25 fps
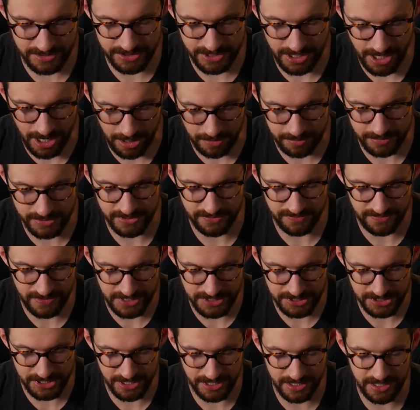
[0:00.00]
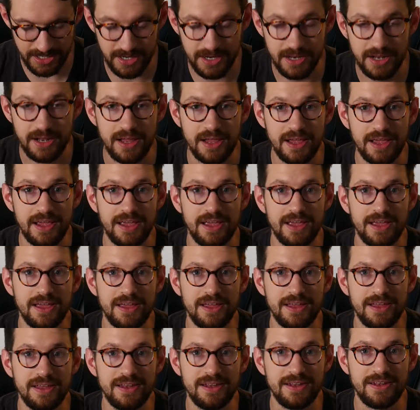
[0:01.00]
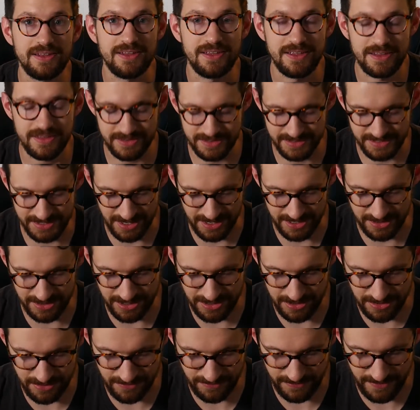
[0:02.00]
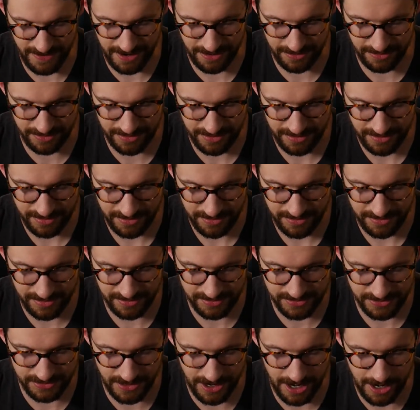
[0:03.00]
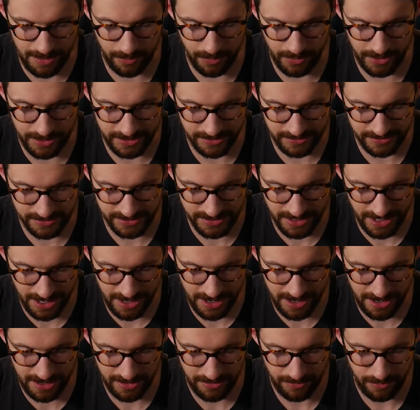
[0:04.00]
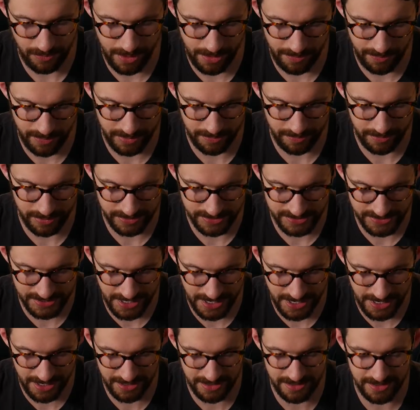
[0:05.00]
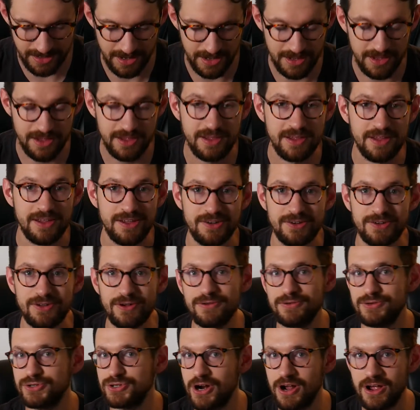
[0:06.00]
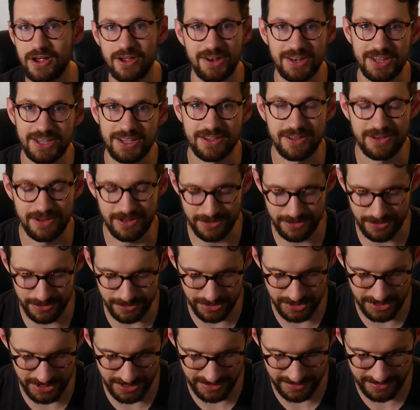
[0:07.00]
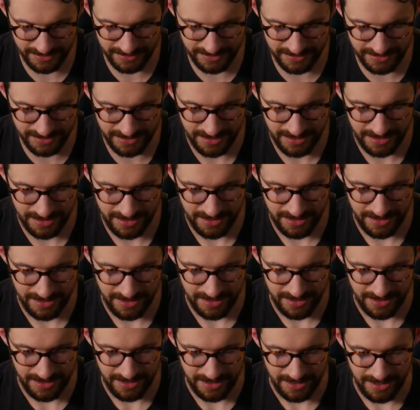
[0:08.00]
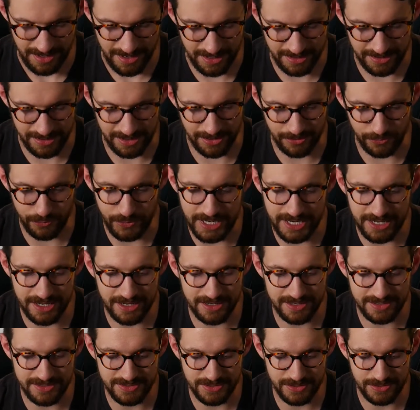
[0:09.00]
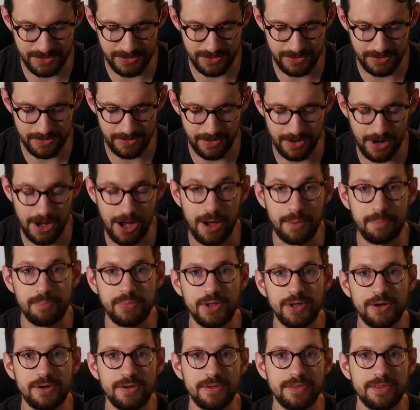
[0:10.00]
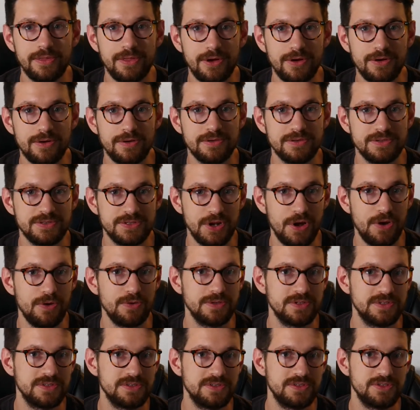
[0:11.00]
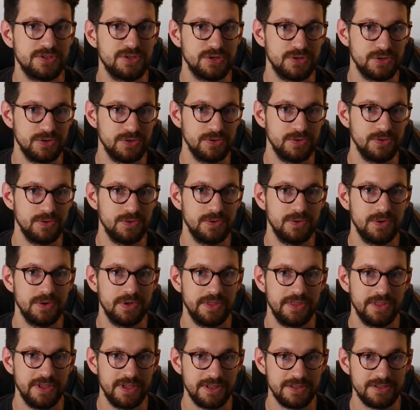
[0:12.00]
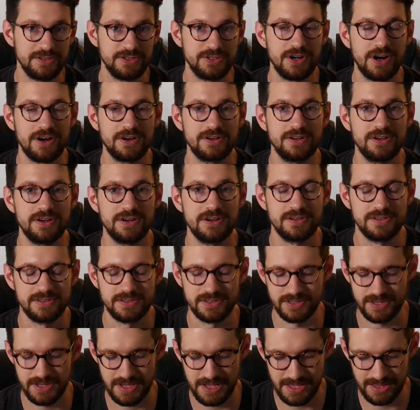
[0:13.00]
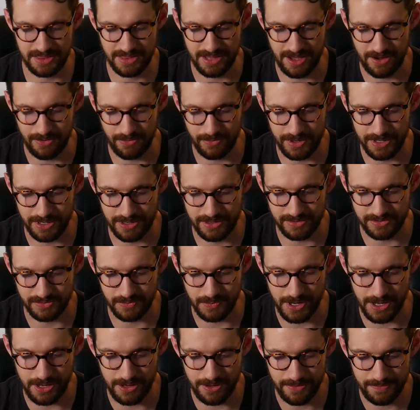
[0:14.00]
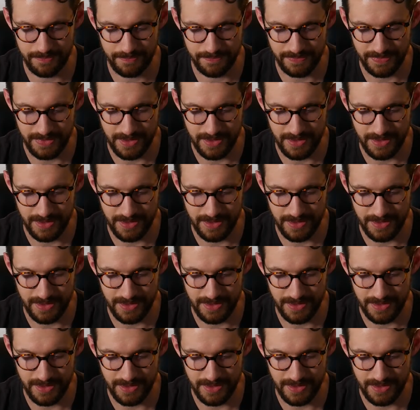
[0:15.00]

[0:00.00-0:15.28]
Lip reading: observation and insight that you found. Describe what you saw, what people said. Don't draw any conclusions. And then we needed to upload those notes to the instructors in that week as well.